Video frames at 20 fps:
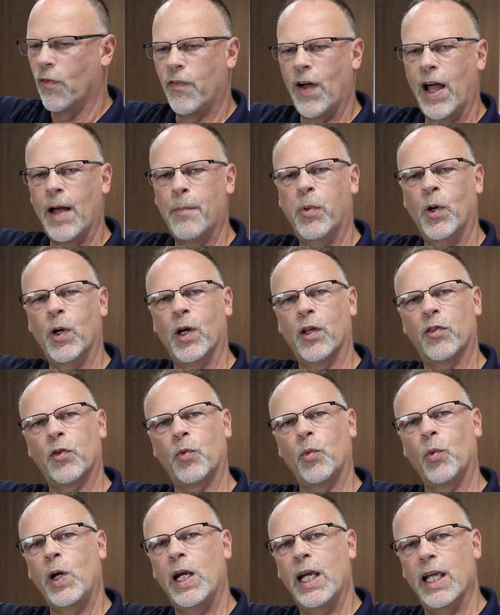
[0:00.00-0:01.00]
if I put a
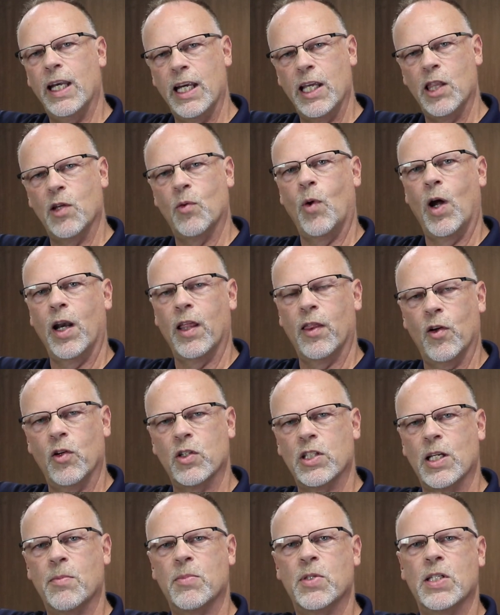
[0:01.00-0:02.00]
three in either one of
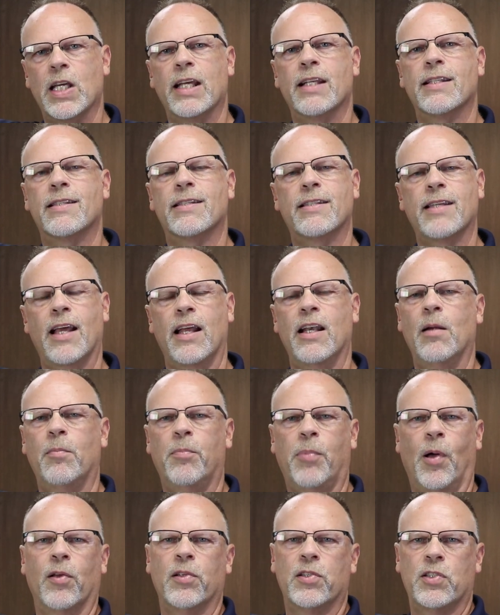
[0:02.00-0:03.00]
those, I'm saying send a
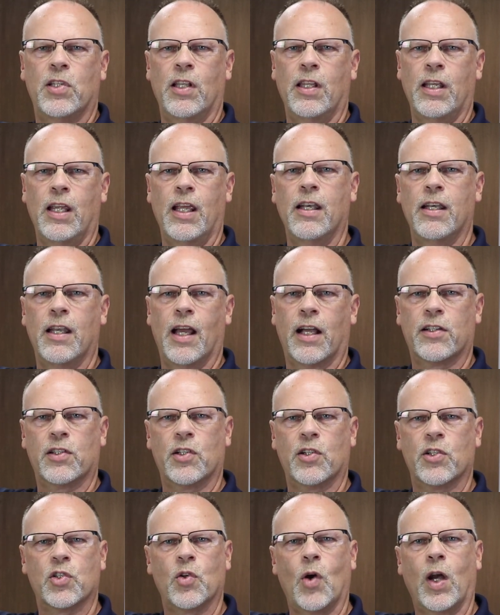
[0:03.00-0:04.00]
pulse to the
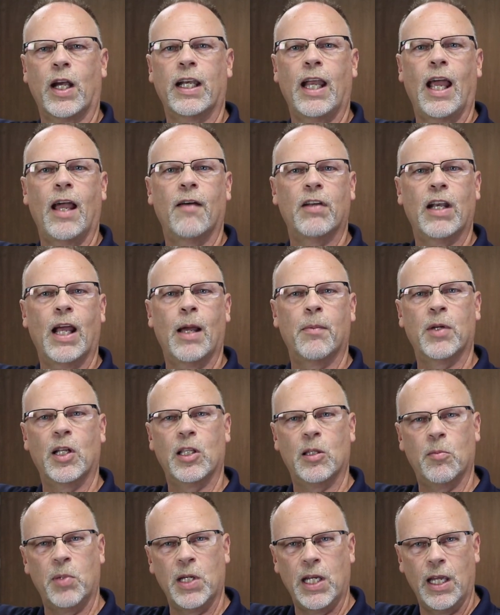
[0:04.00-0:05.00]
indexer. So I can have it happen
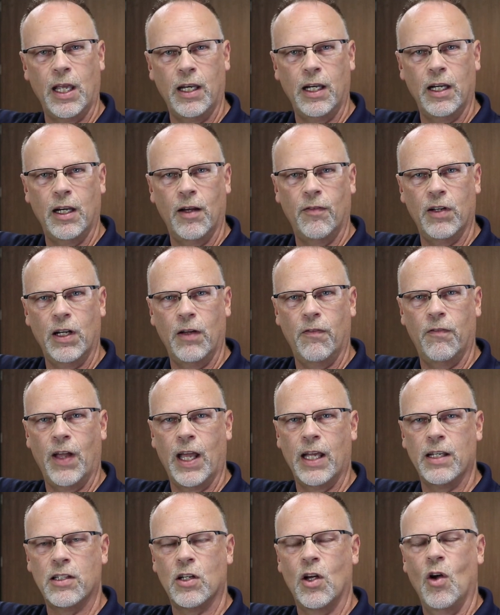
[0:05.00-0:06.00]
at the beginning of an
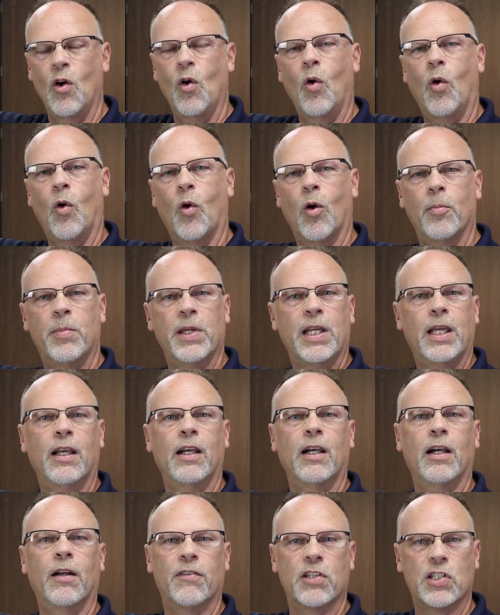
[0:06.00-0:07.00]
event or
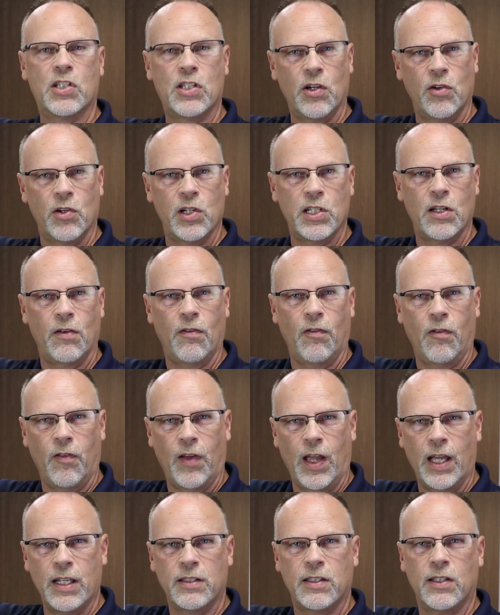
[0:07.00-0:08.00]
beginning of a series of
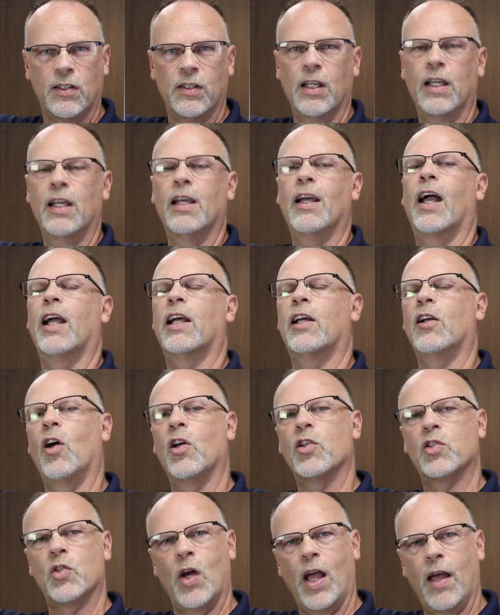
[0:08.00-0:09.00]
events. I can
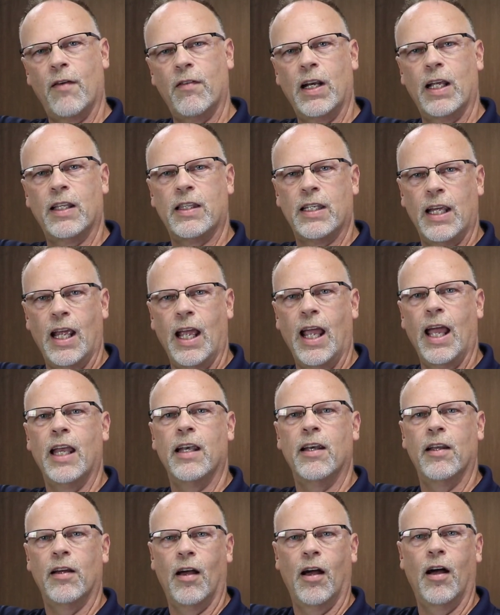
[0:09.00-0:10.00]
also have it at the
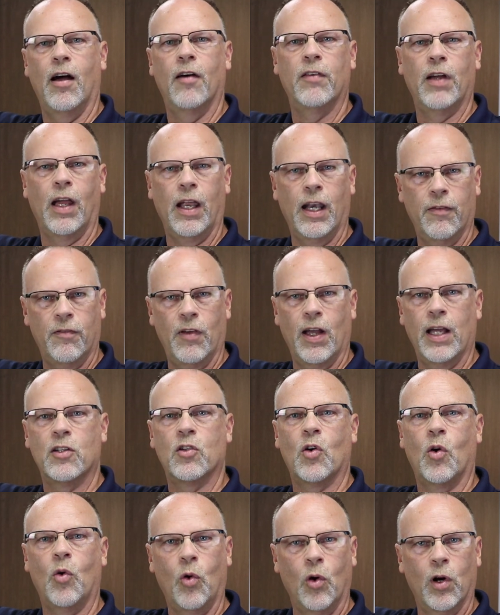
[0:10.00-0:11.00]
end of an event
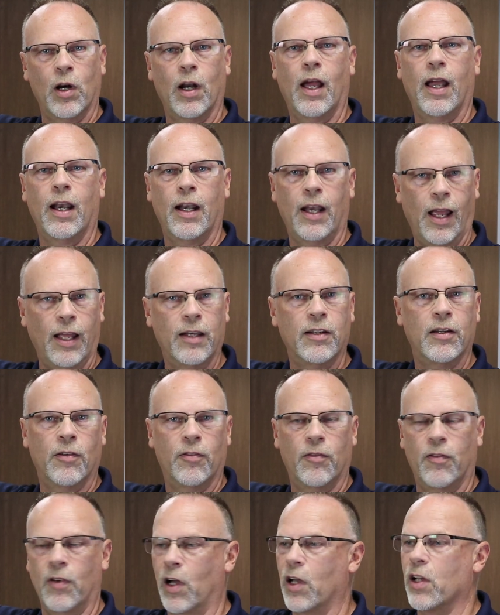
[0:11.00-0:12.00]
or an end
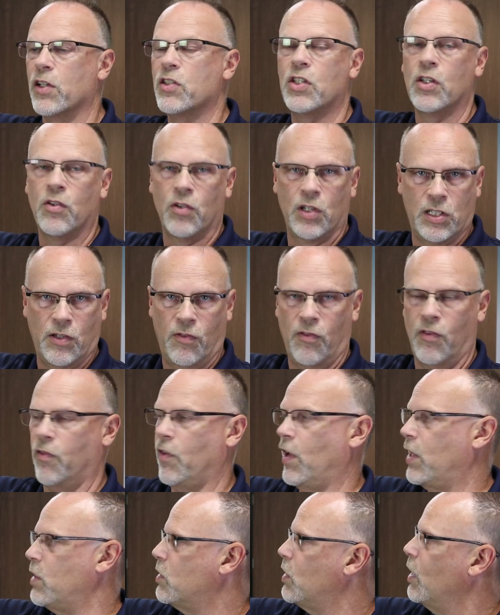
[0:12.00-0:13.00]
of a series of
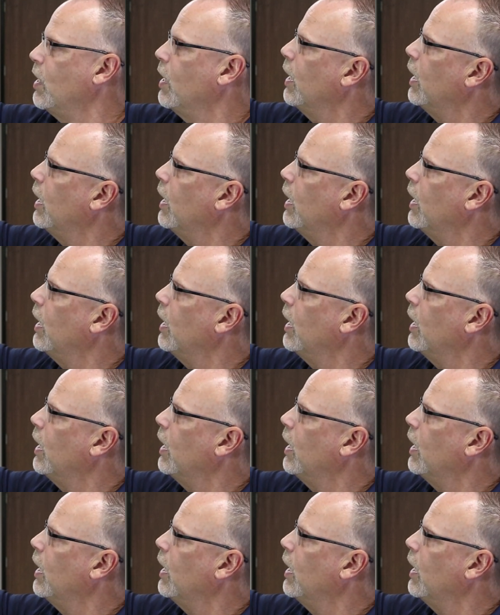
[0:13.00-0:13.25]
events.